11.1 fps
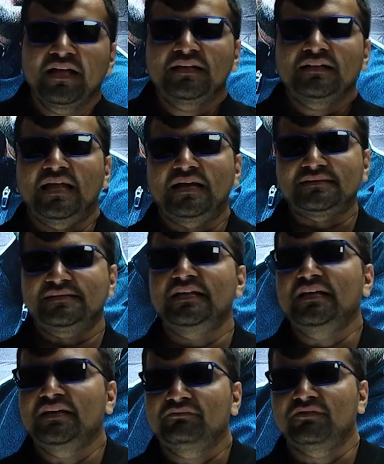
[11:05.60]
let's see.
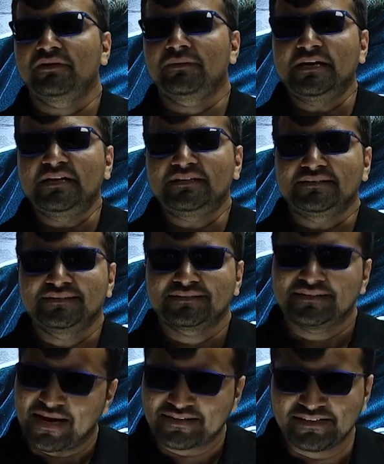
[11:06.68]
We will meet in the
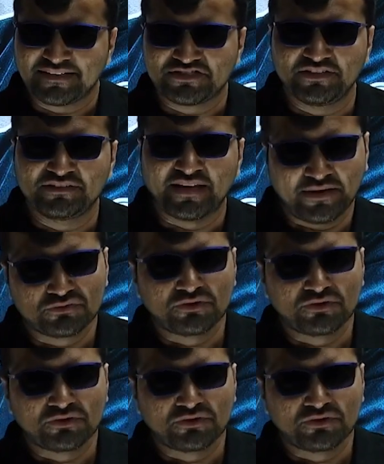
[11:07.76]
next session. Thank you so